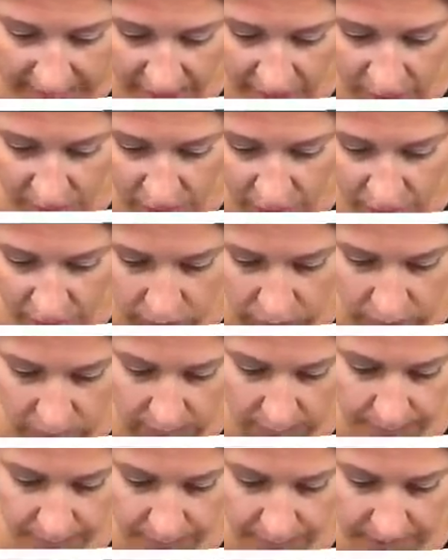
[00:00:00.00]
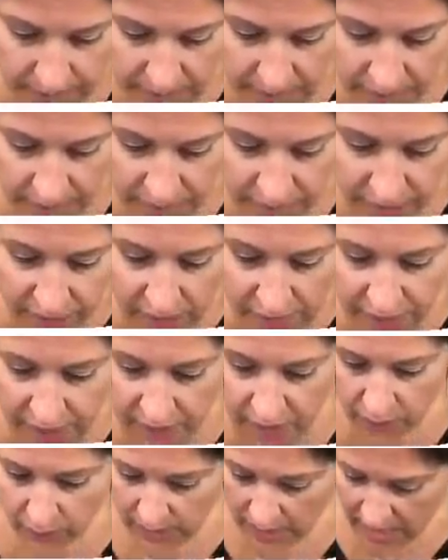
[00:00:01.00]
out and fluff it
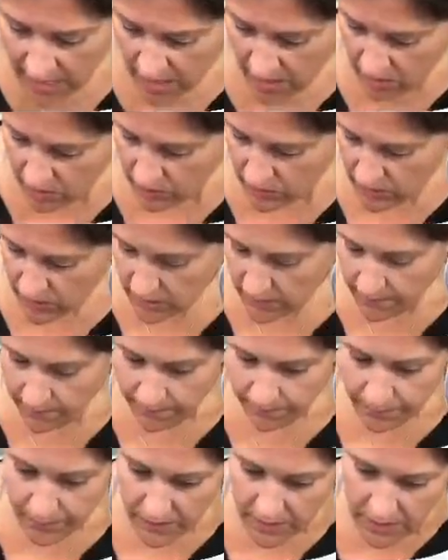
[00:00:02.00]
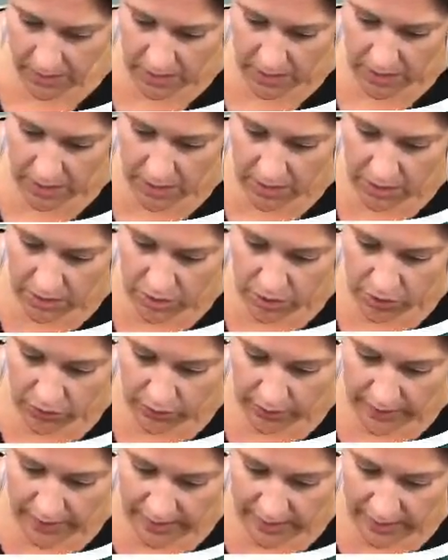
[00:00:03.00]
around.
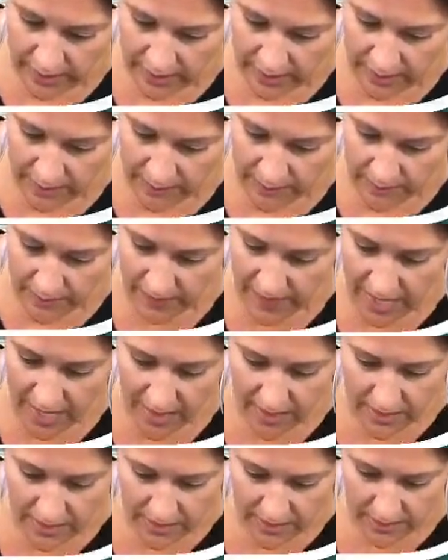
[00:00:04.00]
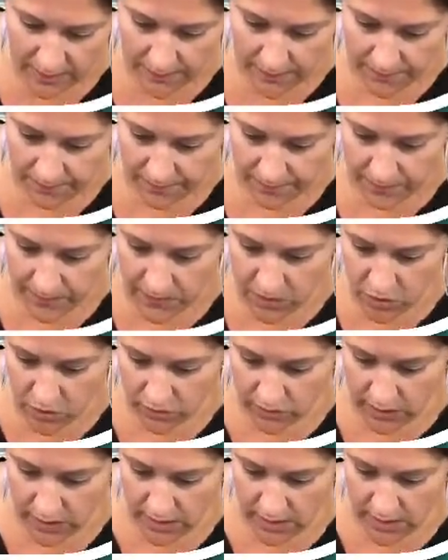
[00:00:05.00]
Trim that
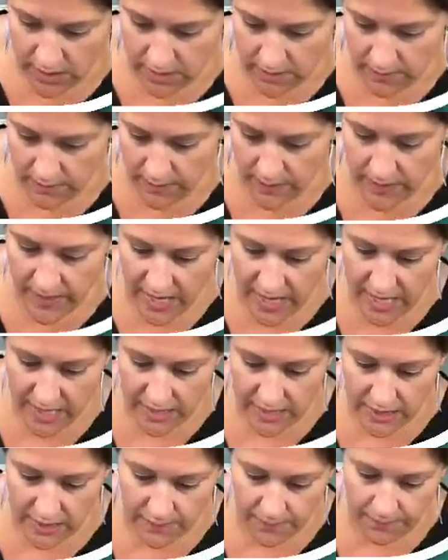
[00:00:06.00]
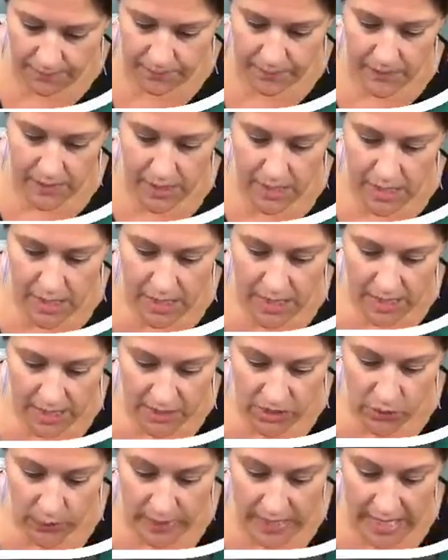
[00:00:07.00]
trim that.
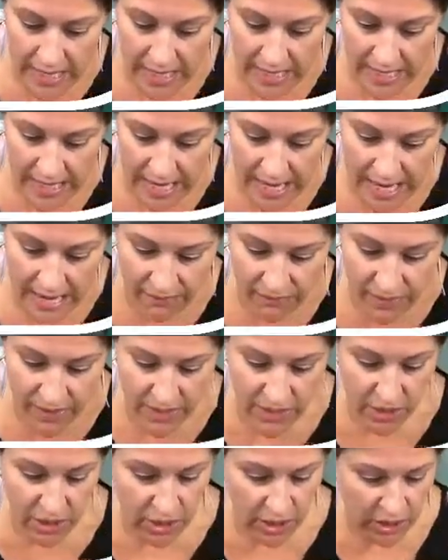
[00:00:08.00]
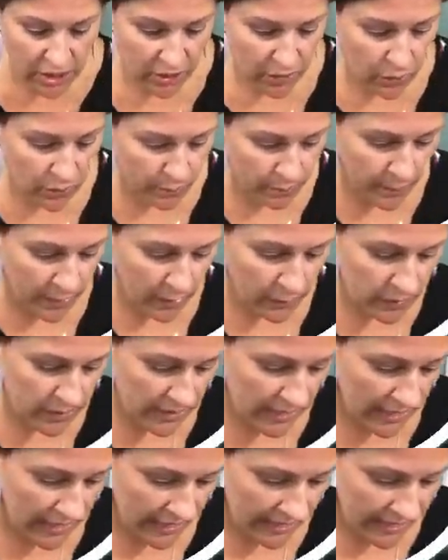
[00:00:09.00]
And so we kind of have this cute bow
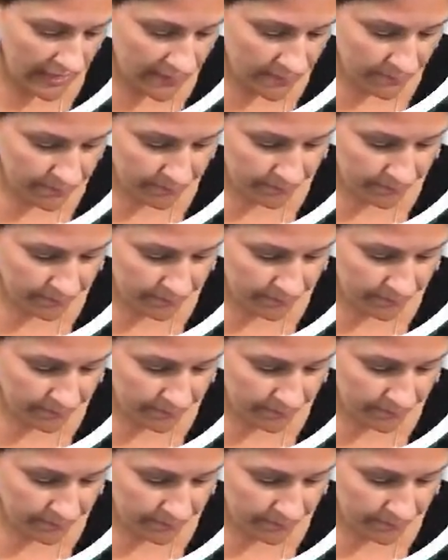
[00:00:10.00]
tie,